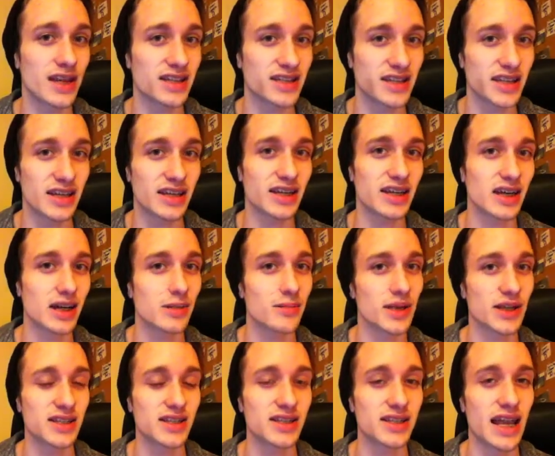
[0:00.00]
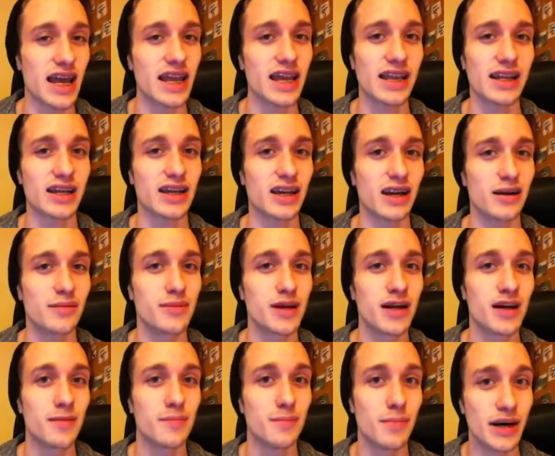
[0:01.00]
That's income, that's net income,
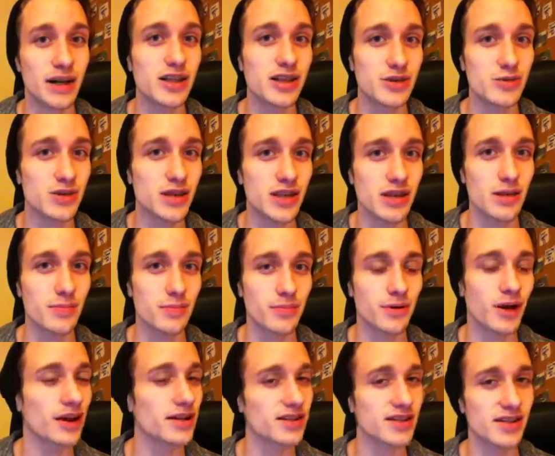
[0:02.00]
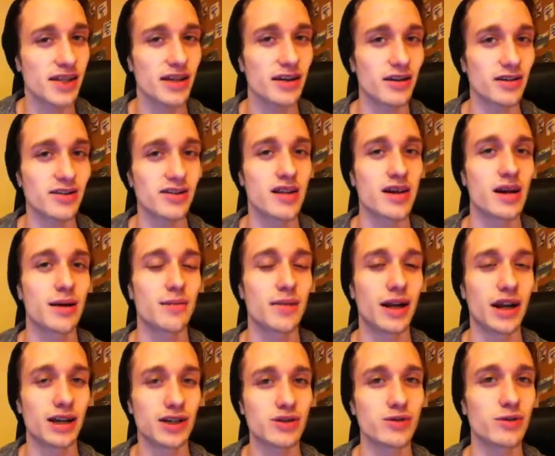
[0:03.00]
money you keep, not sales,
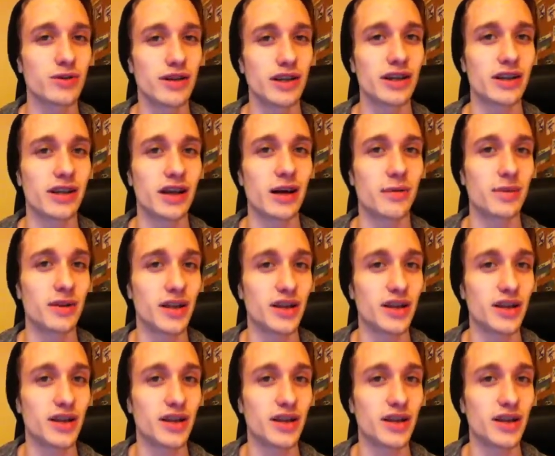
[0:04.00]
but actual income.